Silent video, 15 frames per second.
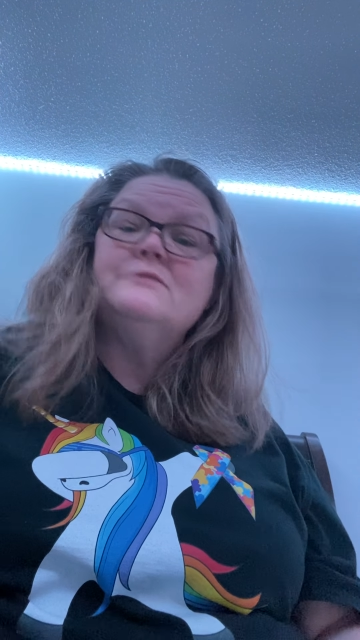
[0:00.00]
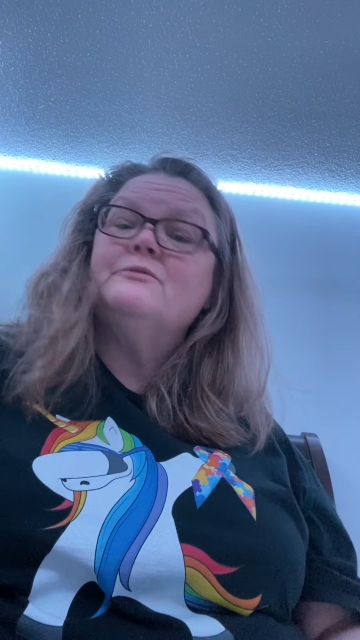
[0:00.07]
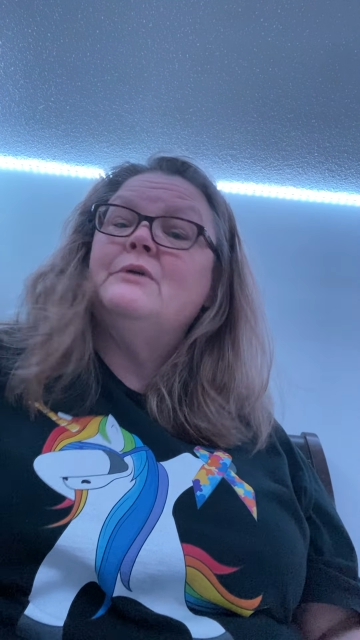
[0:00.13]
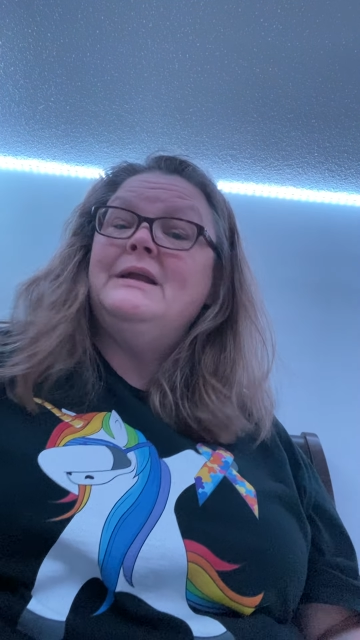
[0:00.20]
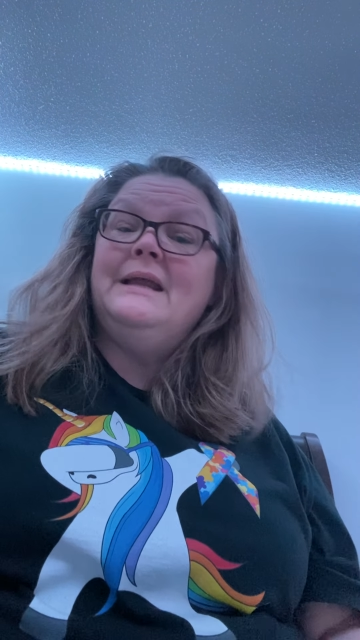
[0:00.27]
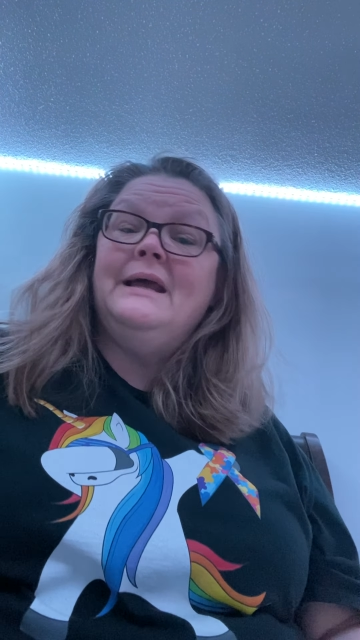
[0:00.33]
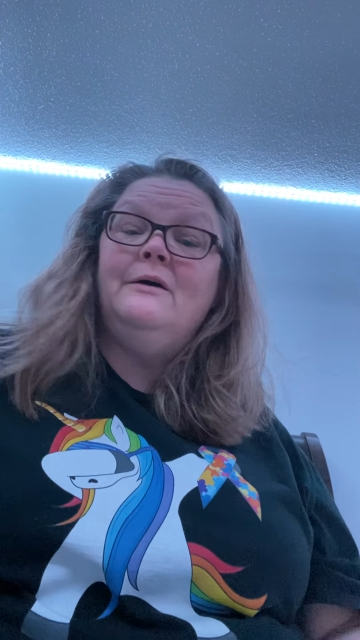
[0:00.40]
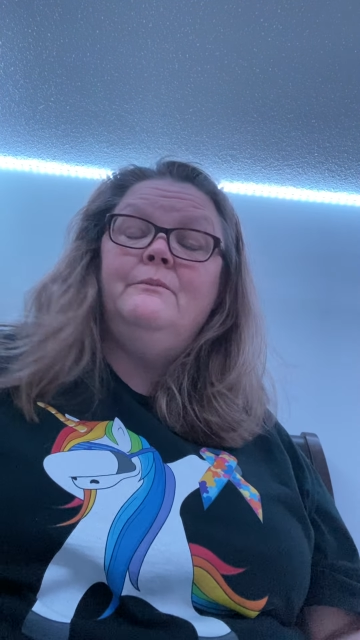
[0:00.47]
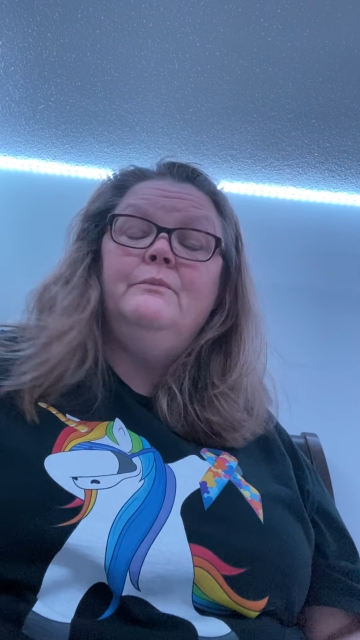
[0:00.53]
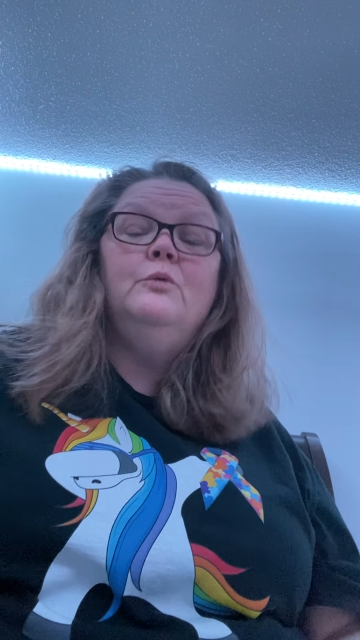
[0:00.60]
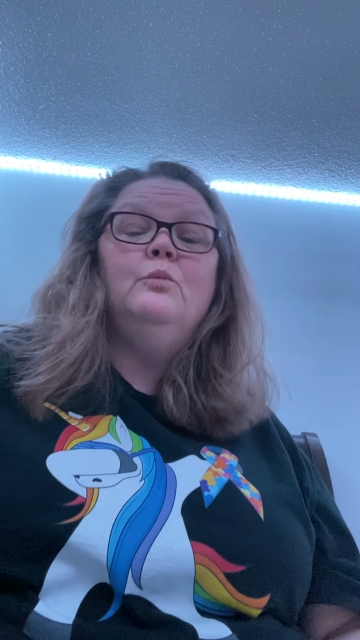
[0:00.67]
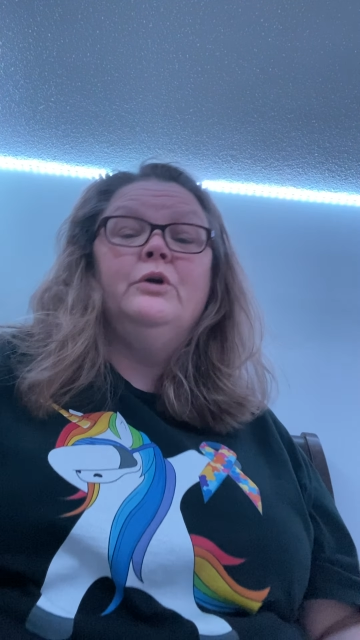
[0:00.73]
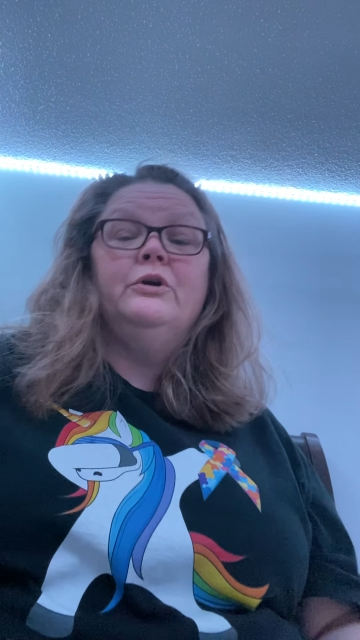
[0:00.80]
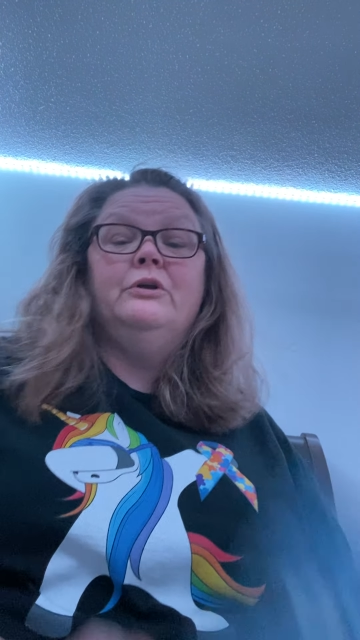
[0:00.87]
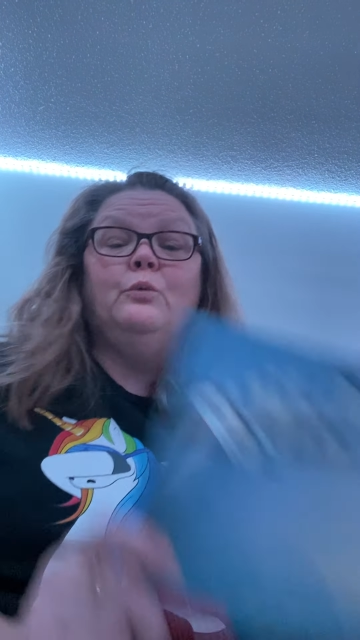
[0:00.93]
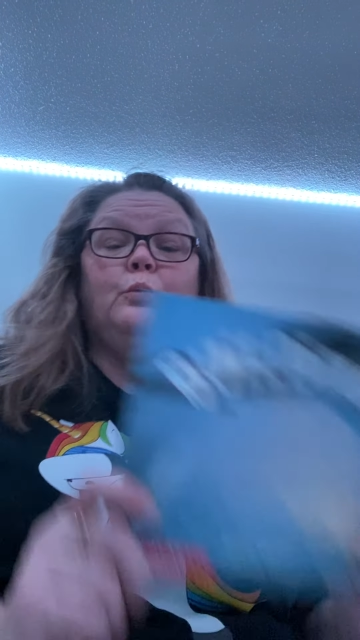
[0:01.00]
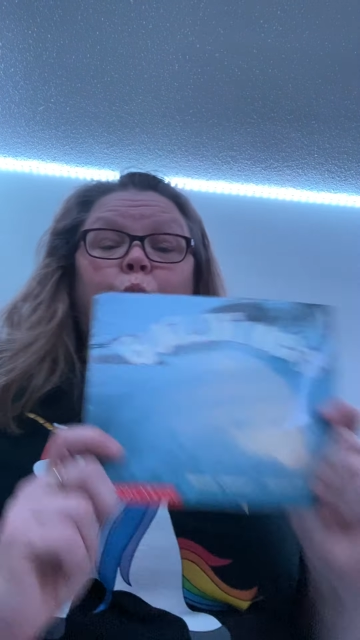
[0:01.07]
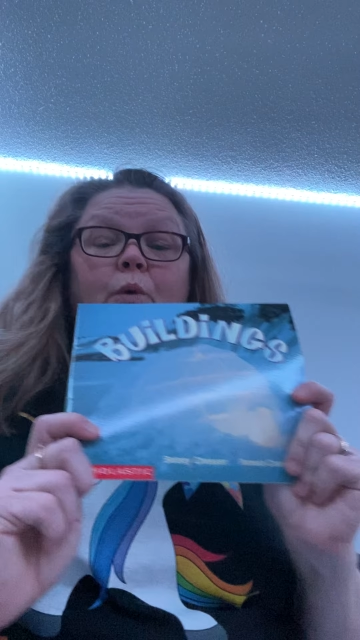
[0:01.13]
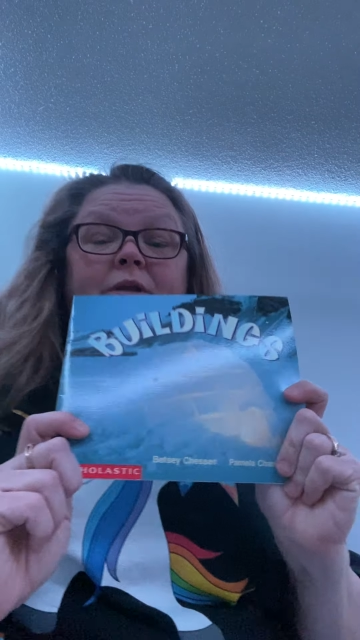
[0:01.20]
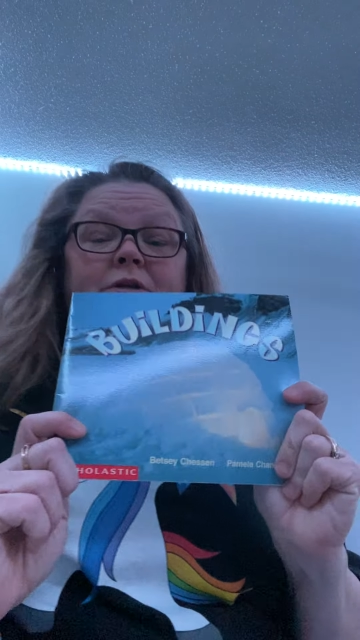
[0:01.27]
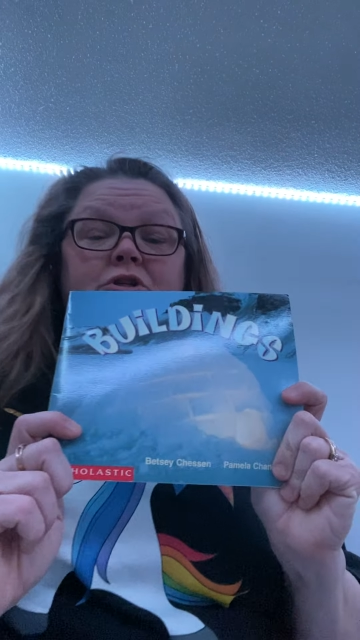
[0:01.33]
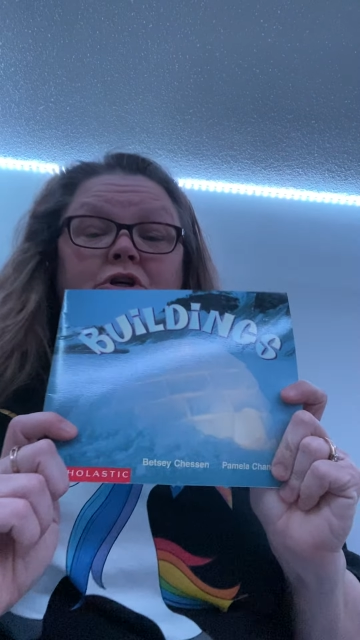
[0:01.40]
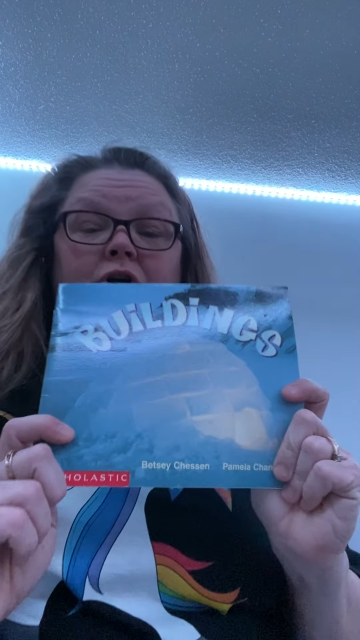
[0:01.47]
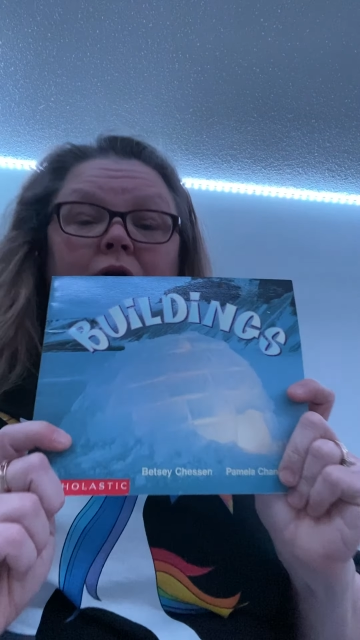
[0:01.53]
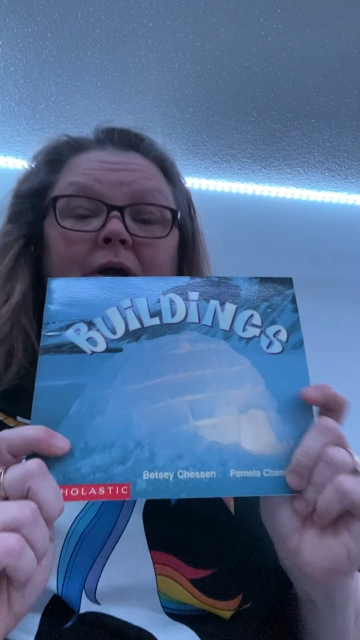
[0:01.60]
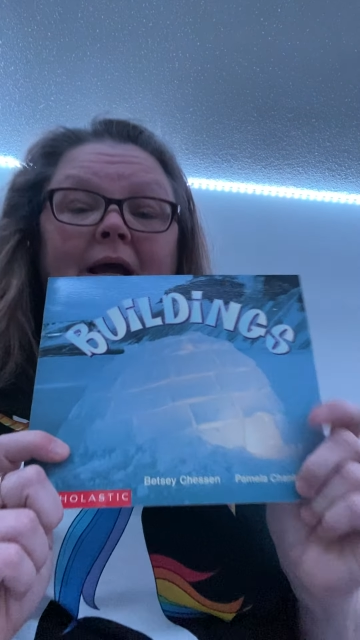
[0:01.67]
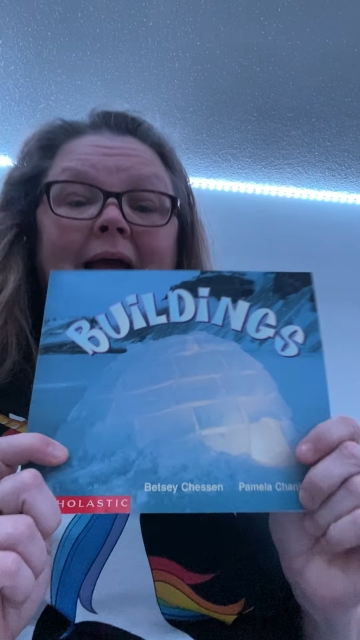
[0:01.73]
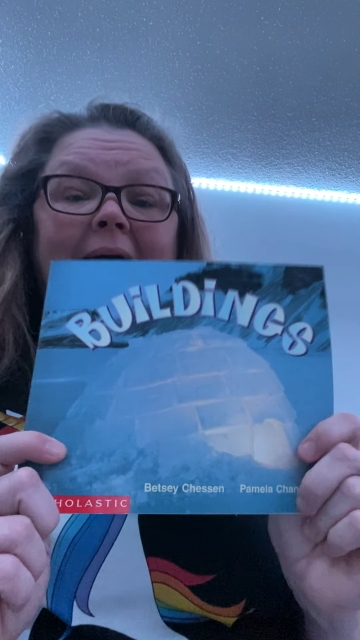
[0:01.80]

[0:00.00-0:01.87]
Right now, we're in winter.